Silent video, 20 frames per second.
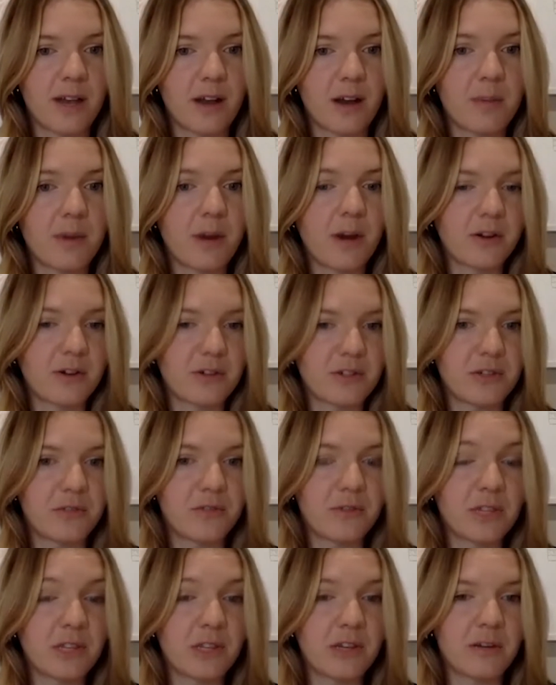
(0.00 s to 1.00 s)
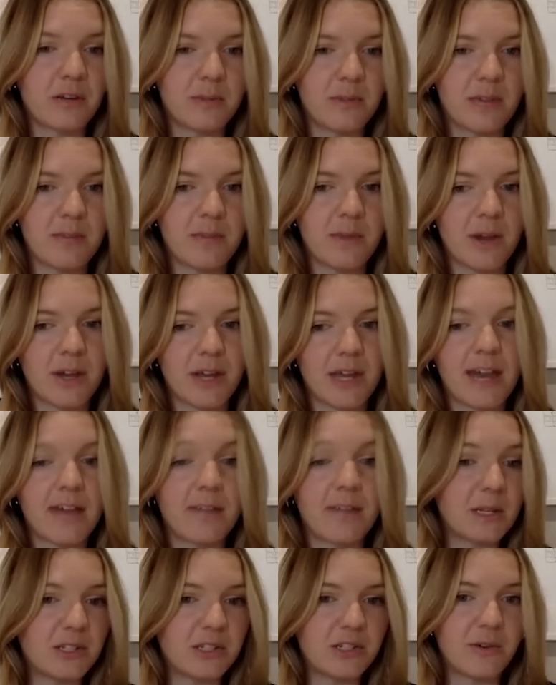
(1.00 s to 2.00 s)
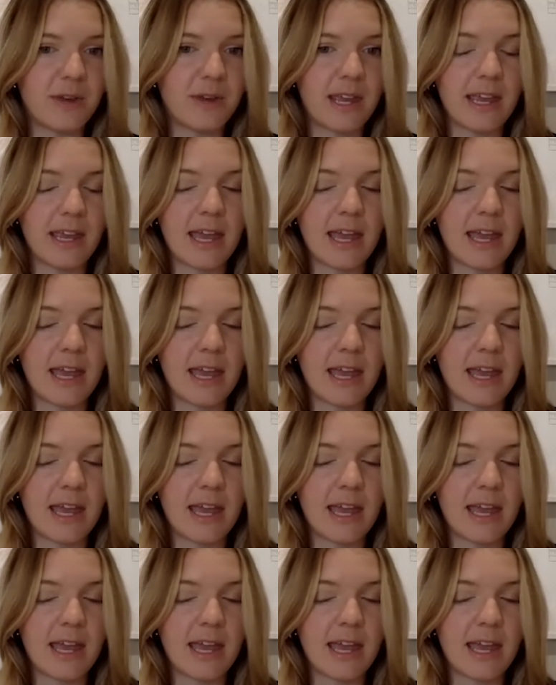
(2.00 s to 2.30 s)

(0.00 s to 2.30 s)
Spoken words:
our partners over in the European market have been doing.